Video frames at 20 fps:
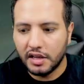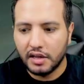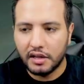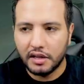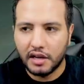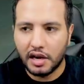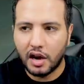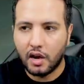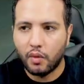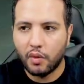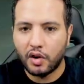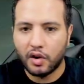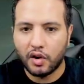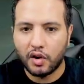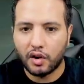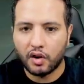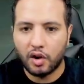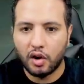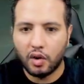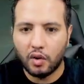Now we're gonna
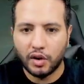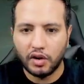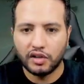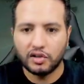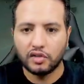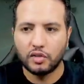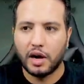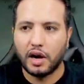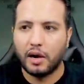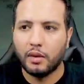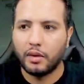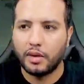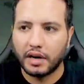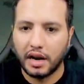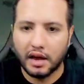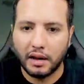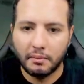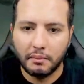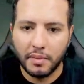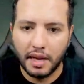go into our
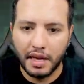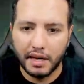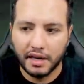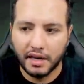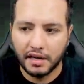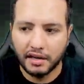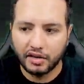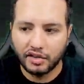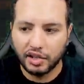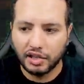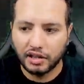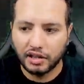main shield.